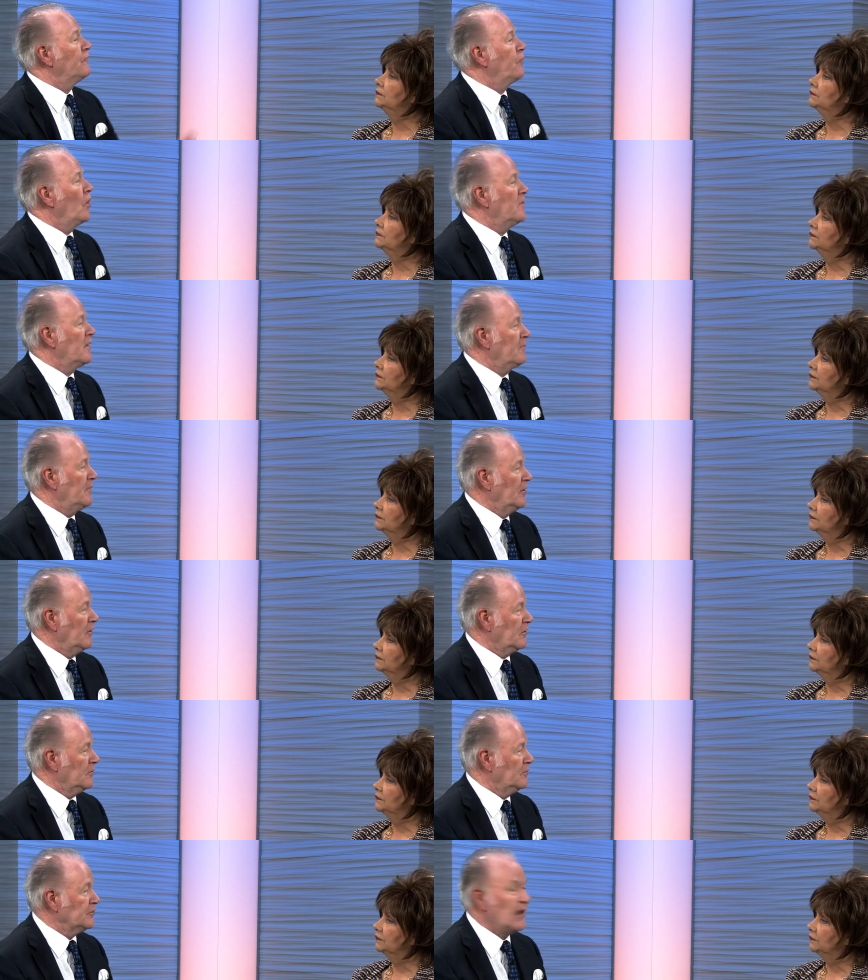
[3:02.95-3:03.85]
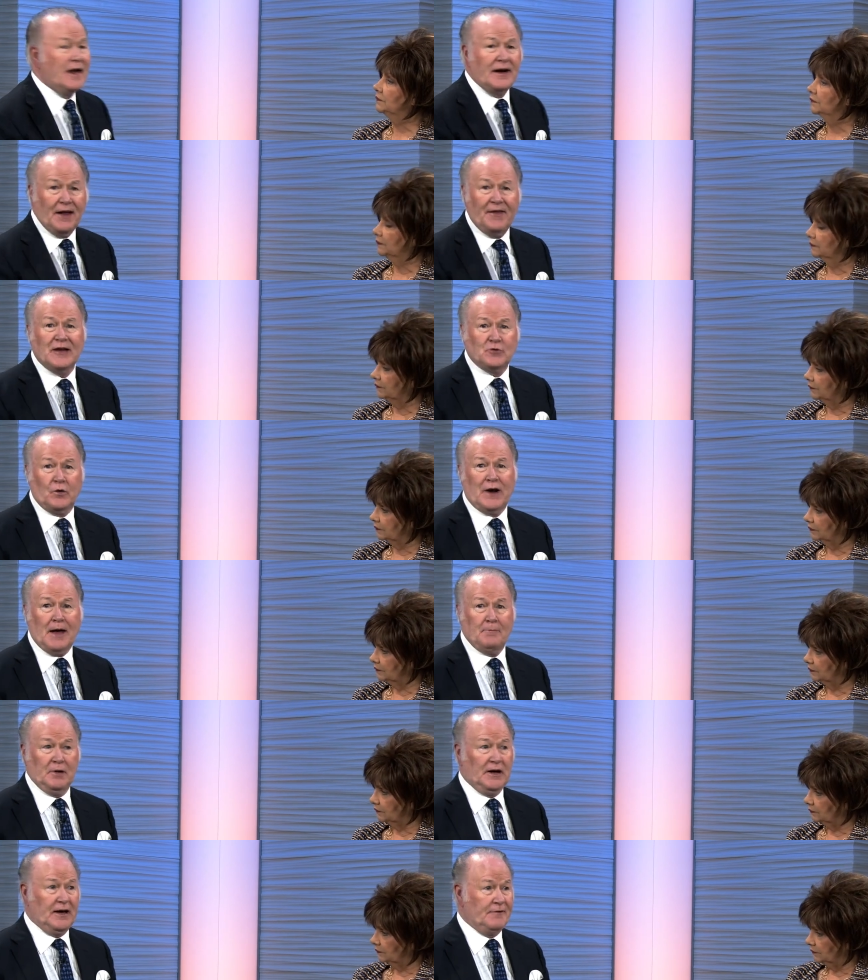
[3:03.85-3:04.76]
Speaker 1: performing miracles. Now, that's what
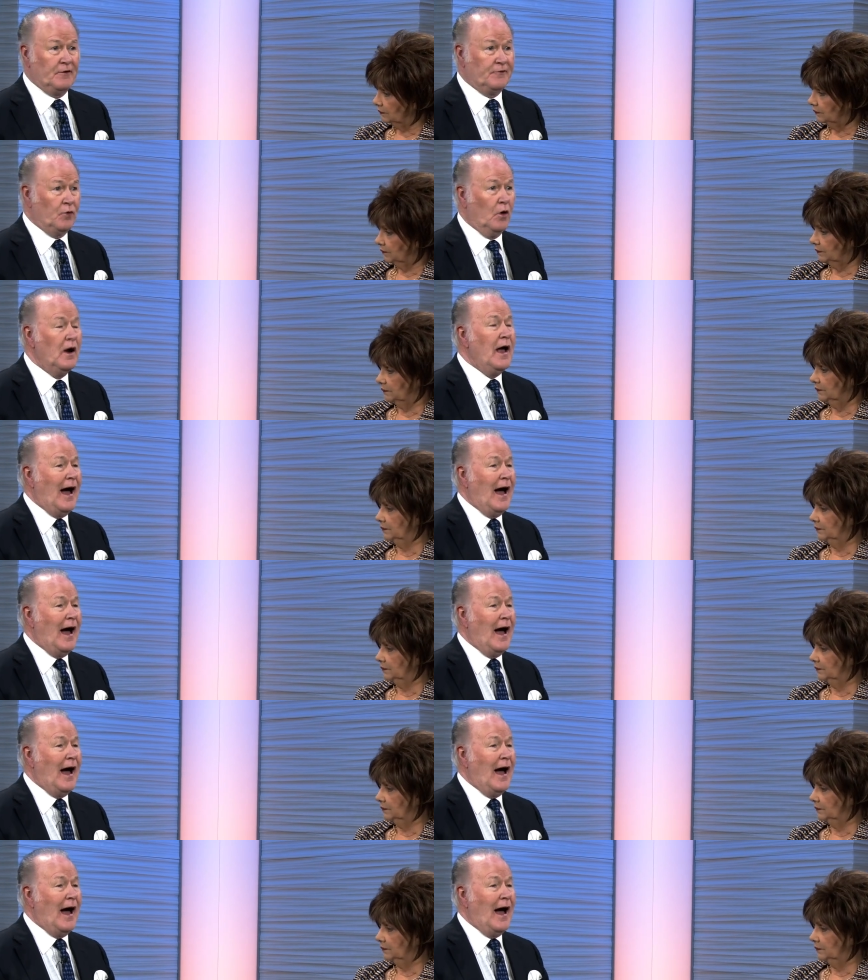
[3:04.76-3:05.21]
I'm believing for.